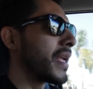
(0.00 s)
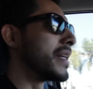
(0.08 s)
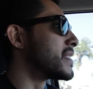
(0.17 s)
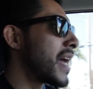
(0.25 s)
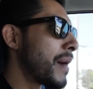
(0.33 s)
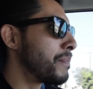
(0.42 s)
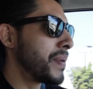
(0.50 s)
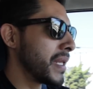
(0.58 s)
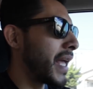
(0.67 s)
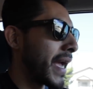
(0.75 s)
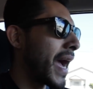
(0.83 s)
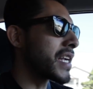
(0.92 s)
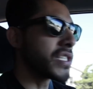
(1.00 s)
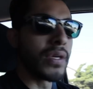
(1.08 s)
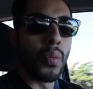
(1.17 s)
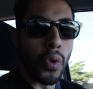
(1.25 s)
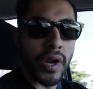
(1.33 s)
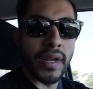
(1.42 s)
is not like actually
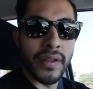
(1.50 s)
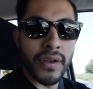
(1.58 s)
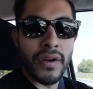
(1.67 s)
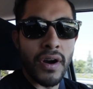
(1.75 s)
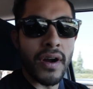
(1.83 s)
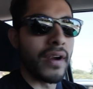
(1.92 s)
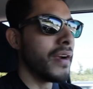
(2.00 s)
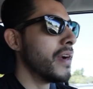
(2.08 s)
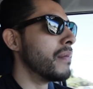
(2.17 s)
working on the car.